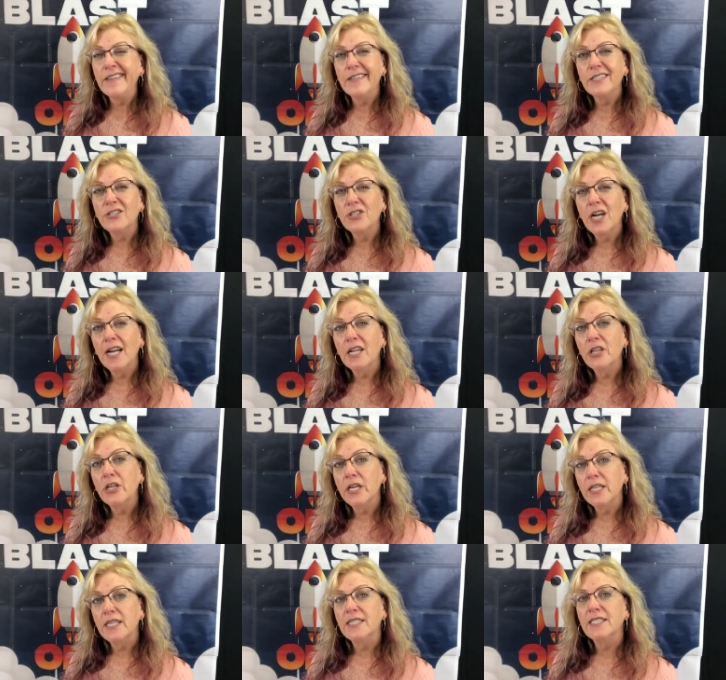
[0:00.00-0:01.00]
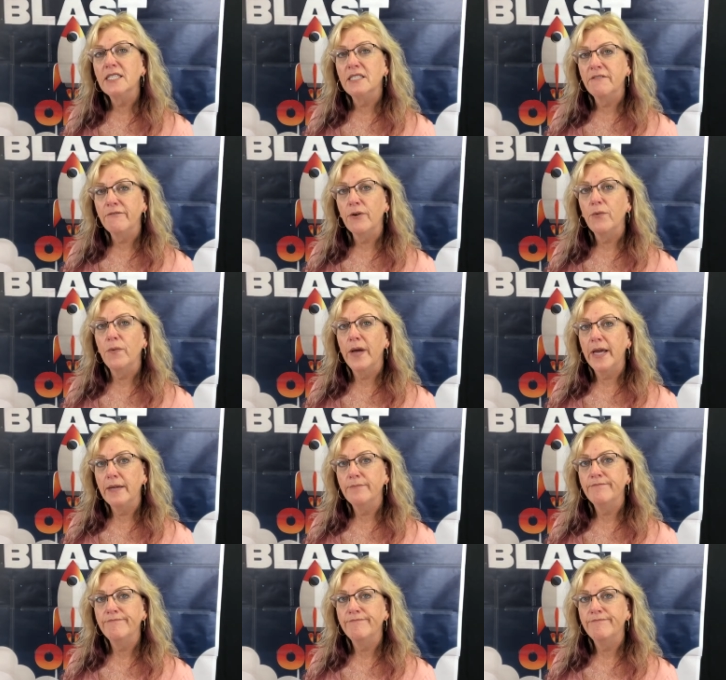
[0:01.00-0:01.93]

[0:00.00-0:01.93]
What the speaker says: Let's try to look at this a different way.